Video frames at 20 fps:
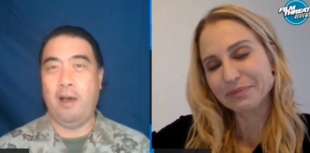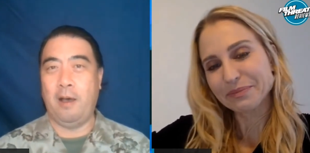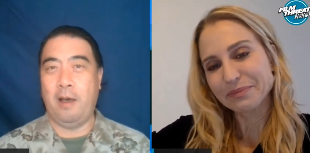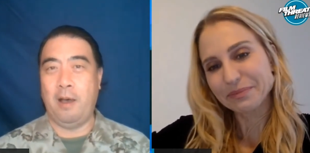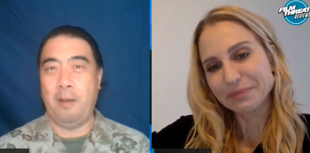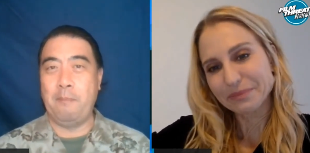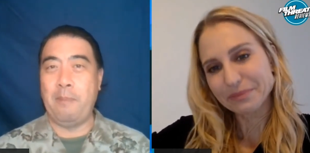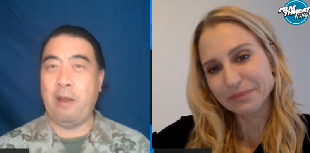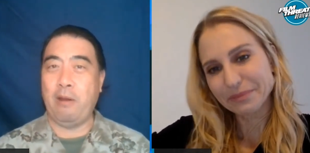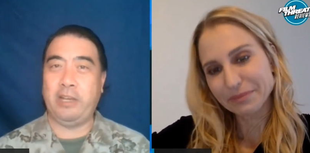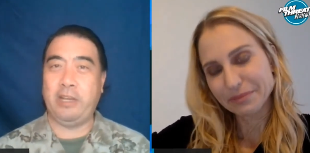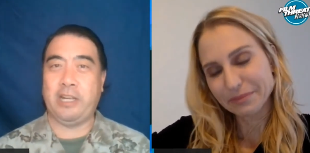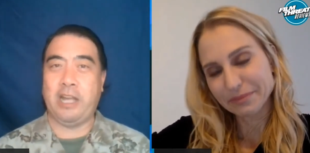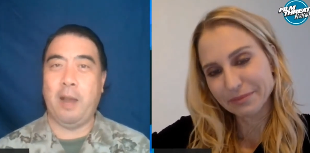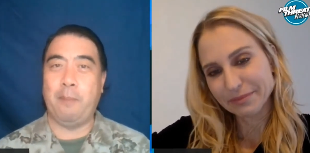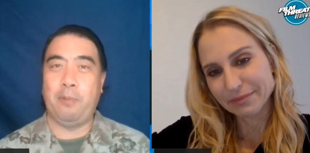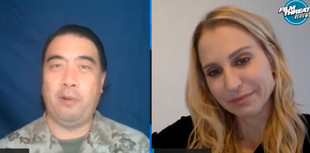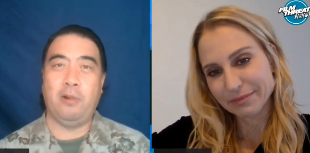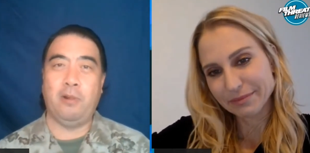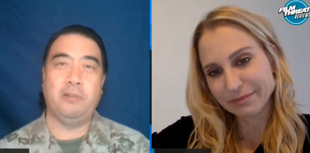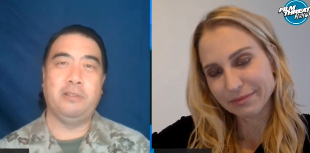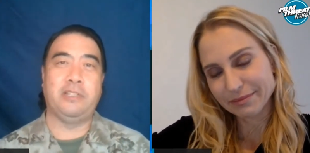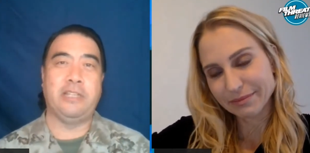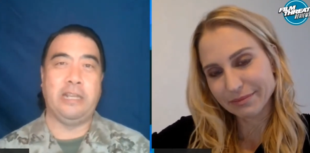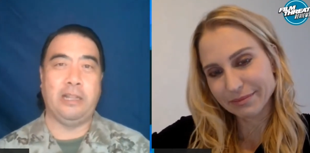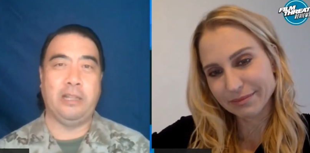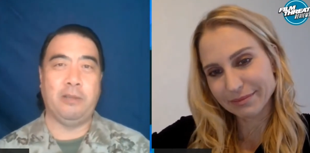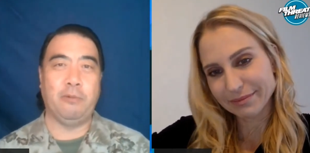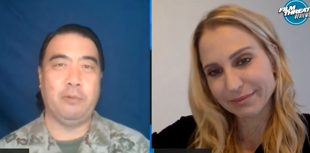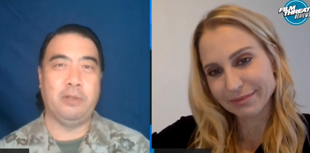Speaker 1: a a married couple
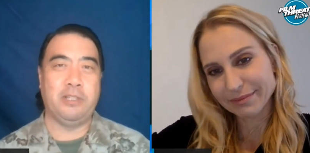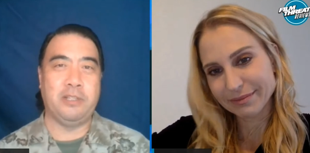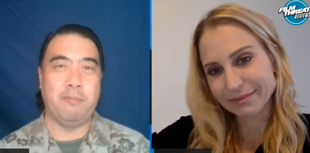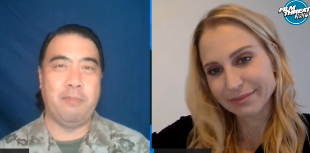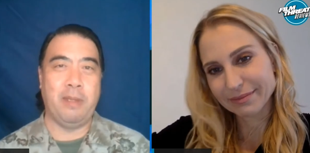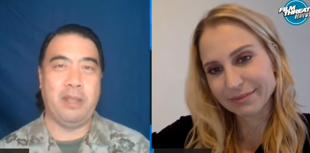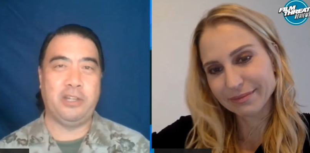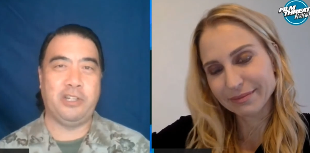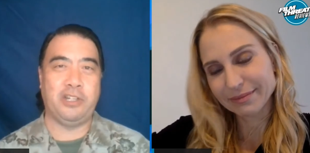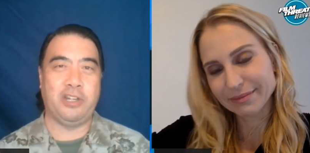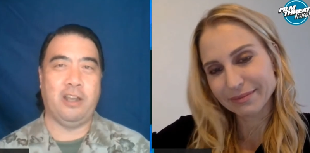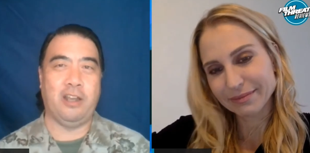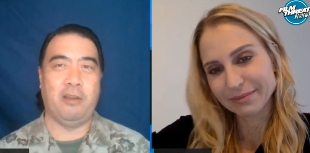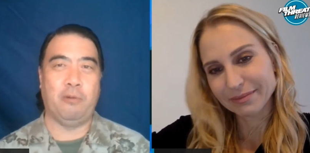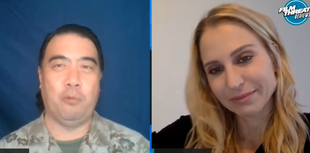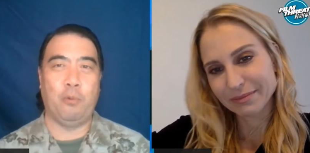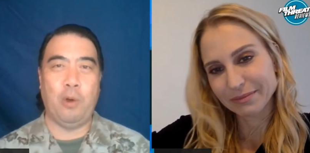dealing with dementia.